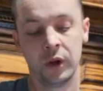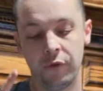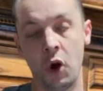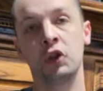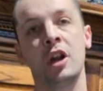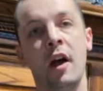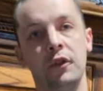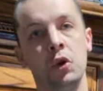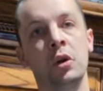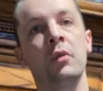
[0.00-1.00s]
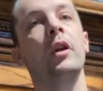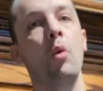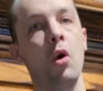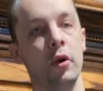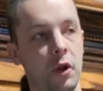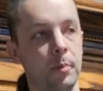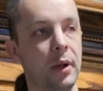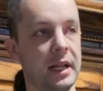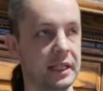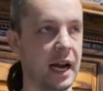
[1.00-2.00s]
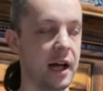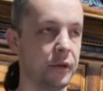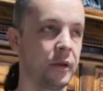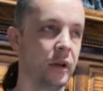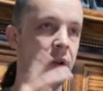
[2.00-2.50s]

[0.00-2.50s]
First off, you can reward their play styles.